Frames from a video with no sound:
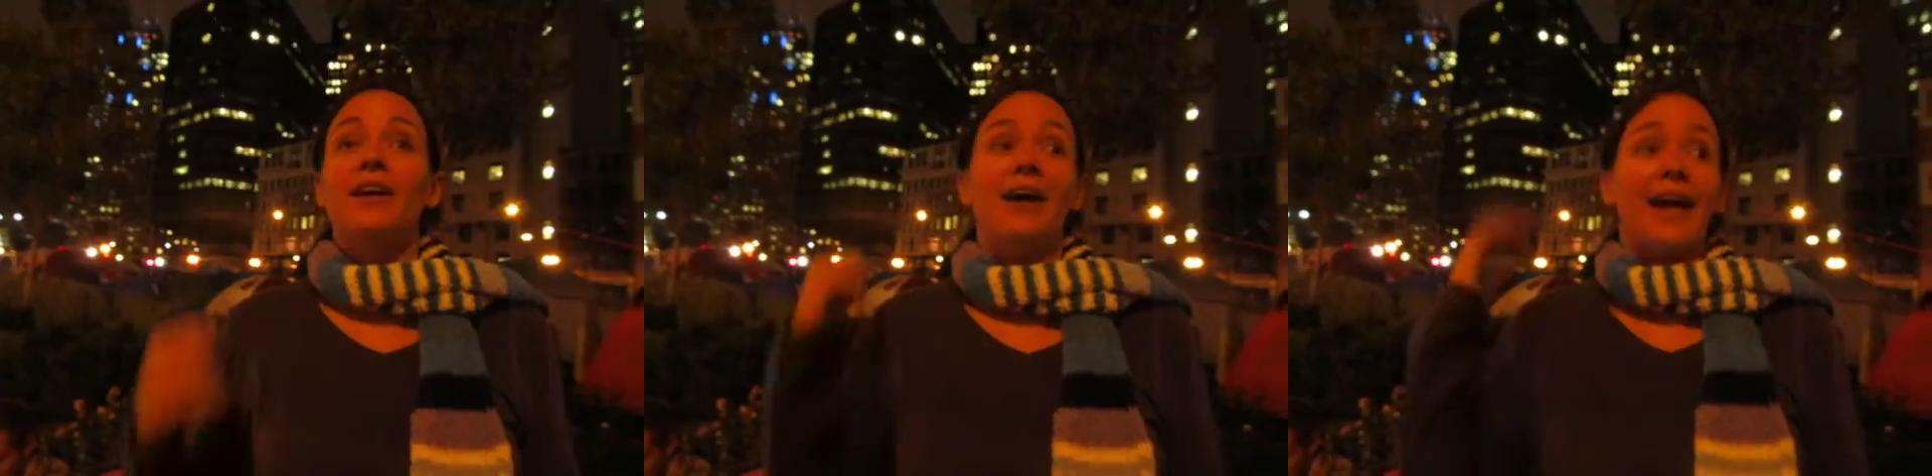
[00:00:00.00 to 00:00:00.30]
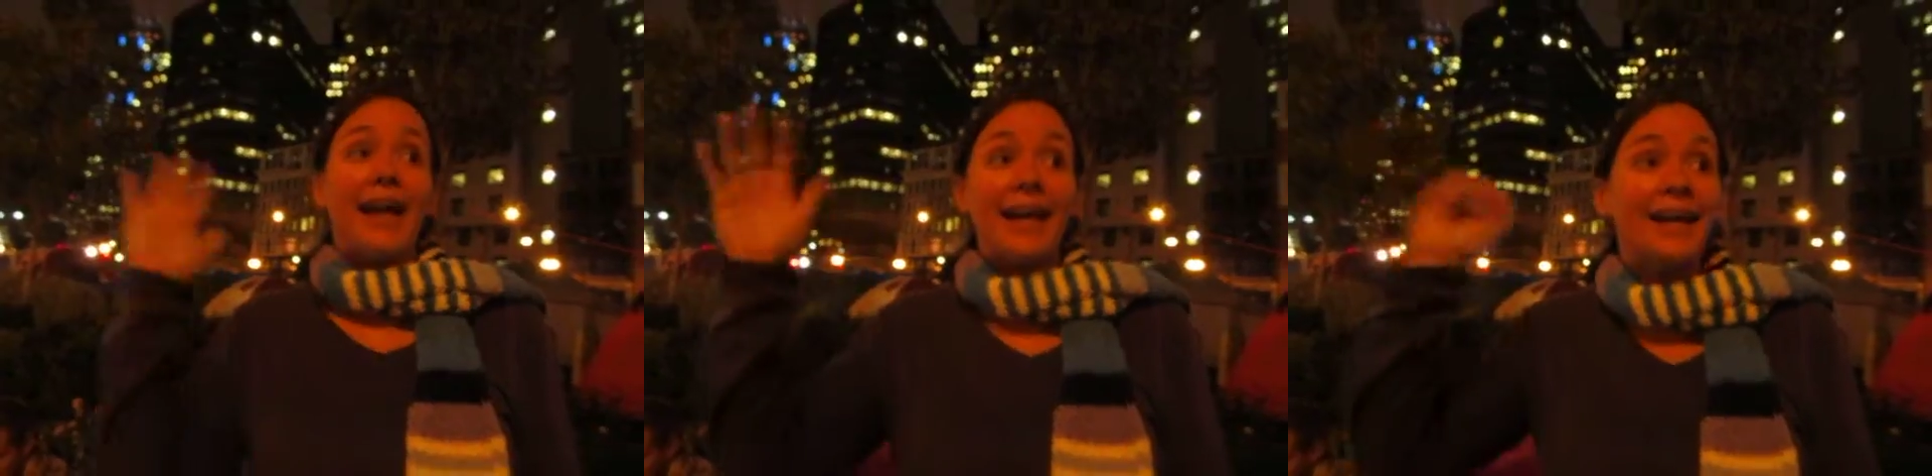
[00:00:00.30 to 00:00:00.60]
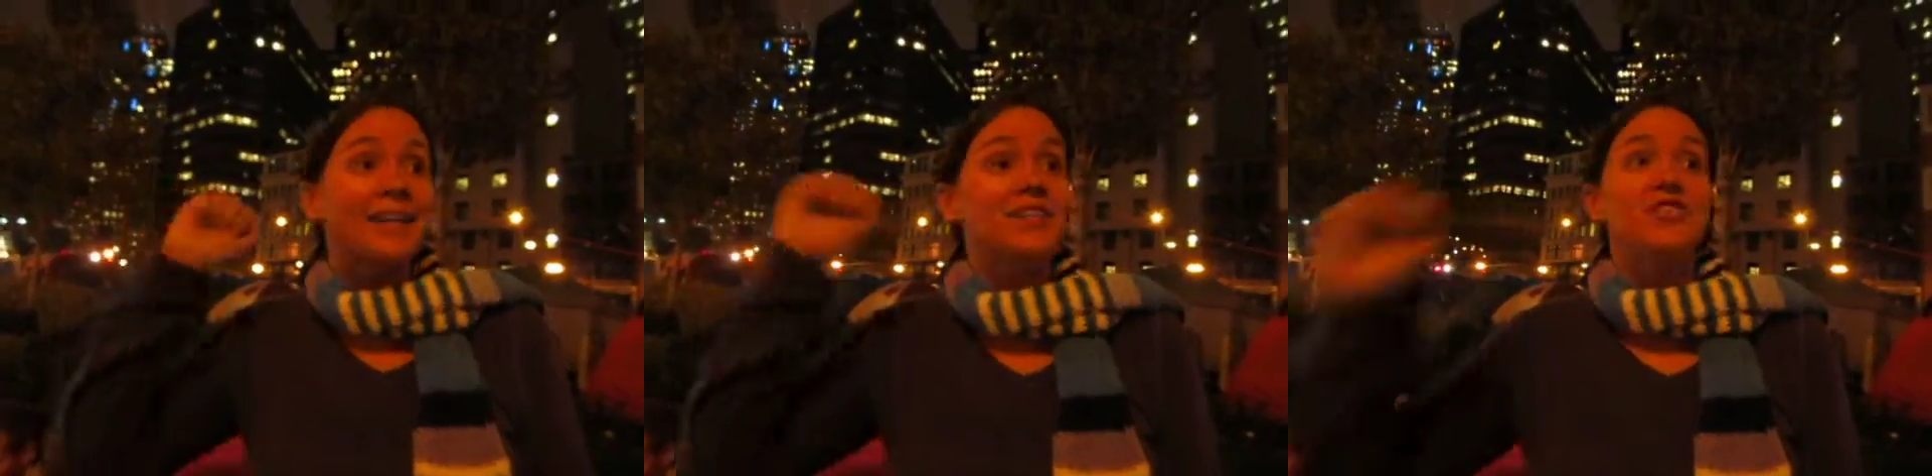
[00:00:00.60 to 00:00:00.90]
a
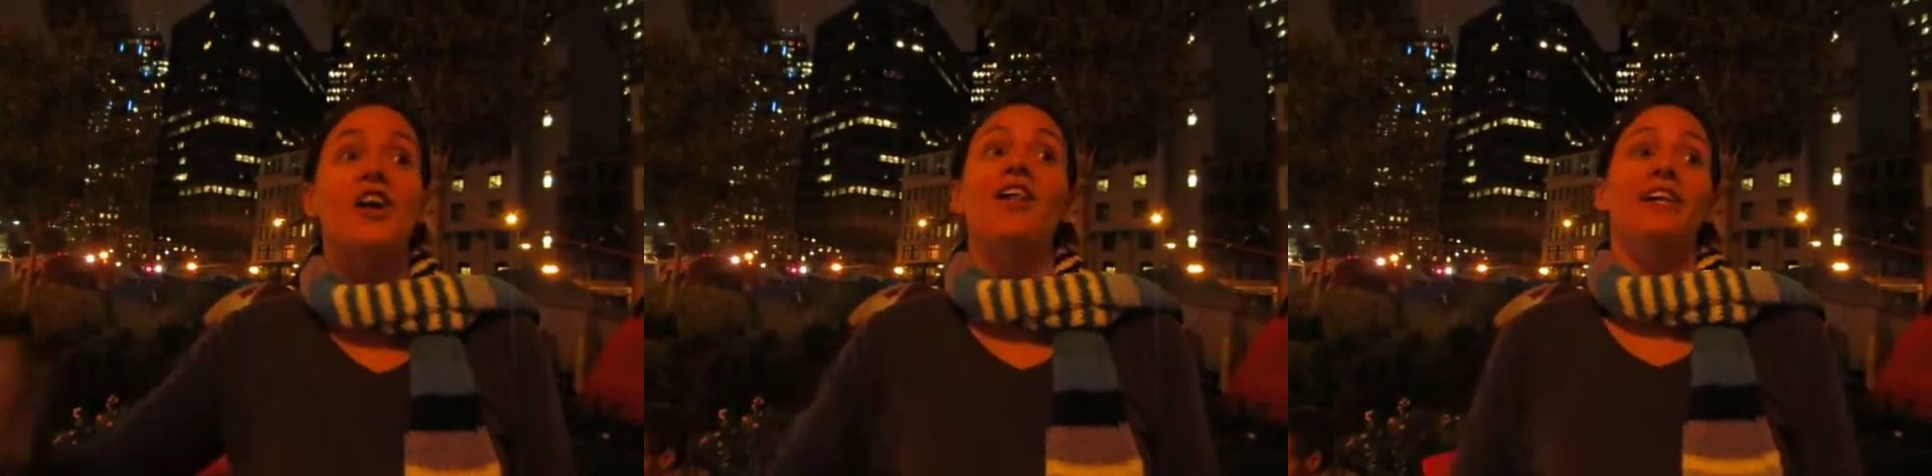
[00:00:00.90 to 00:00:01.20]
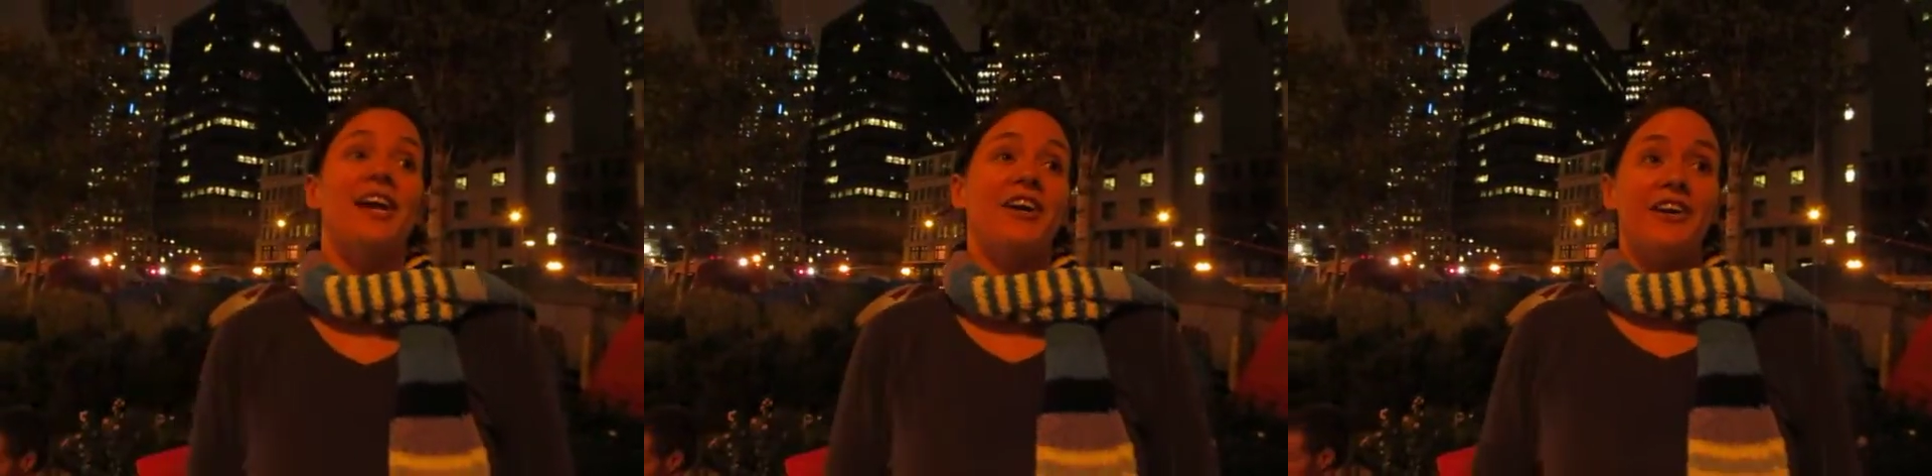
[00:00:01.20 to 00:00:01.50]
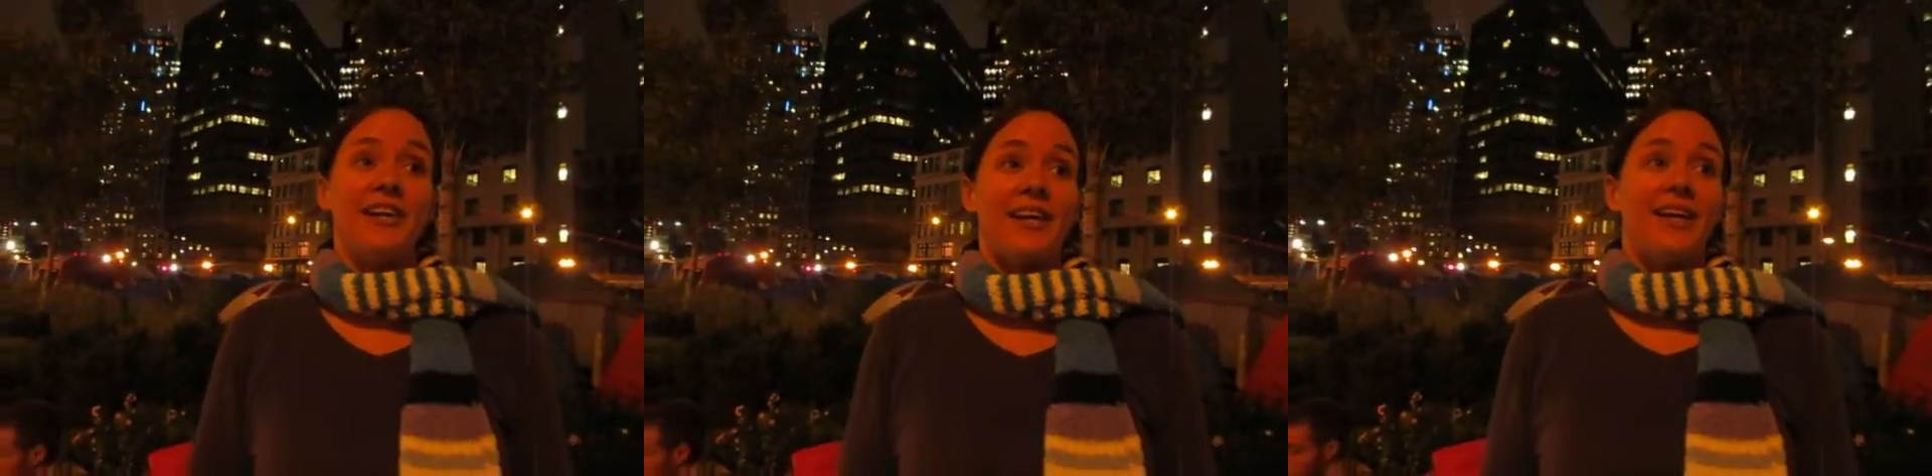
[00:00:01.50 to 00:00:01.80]
hand in
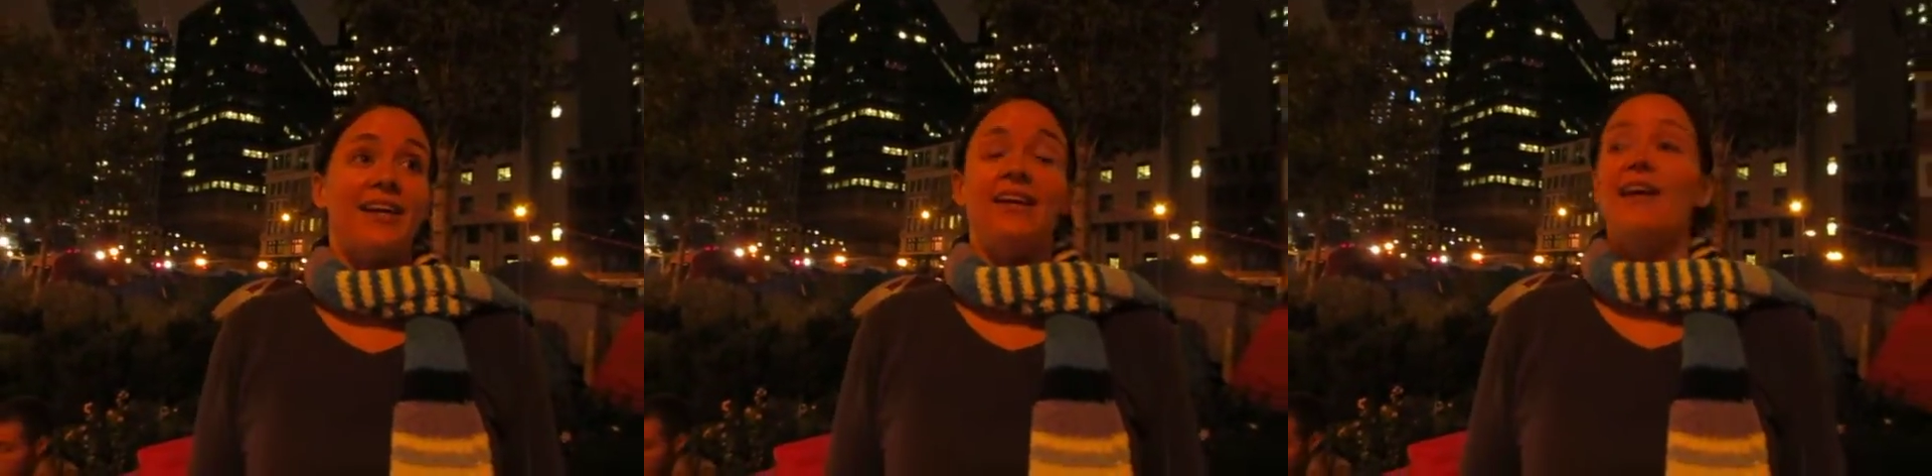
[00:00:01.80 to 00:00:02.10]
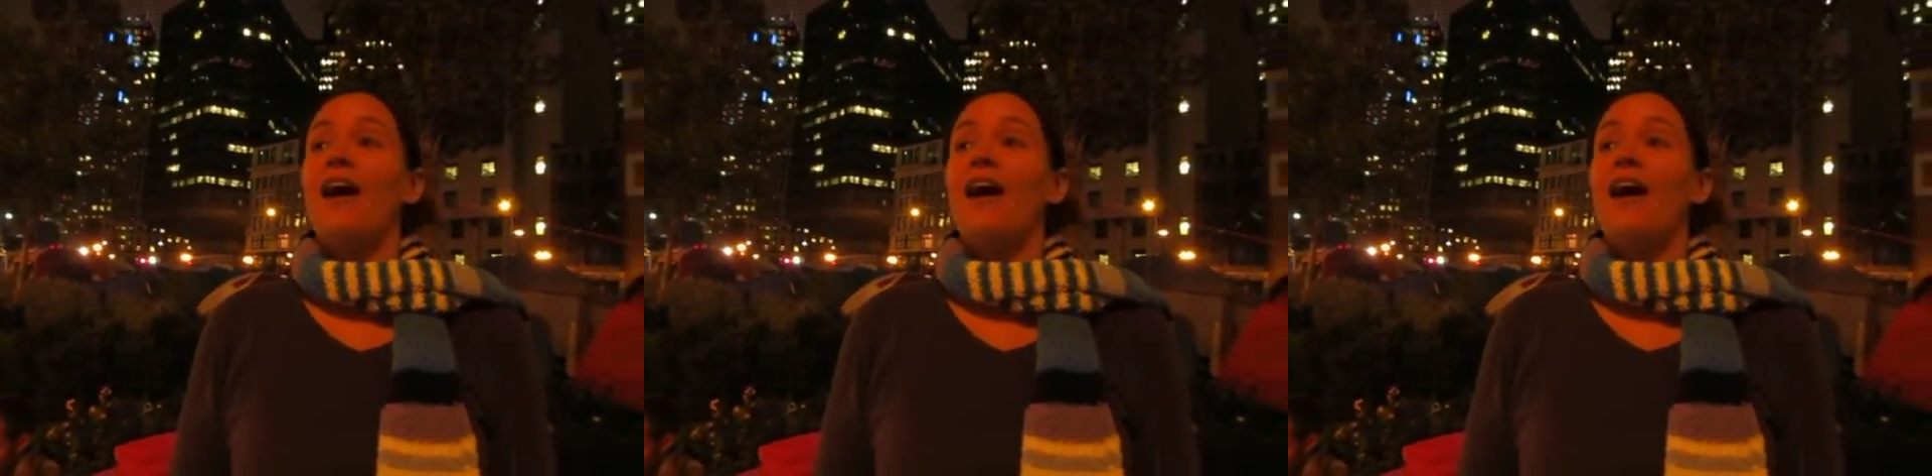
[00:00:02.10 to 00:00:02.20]
solidarity.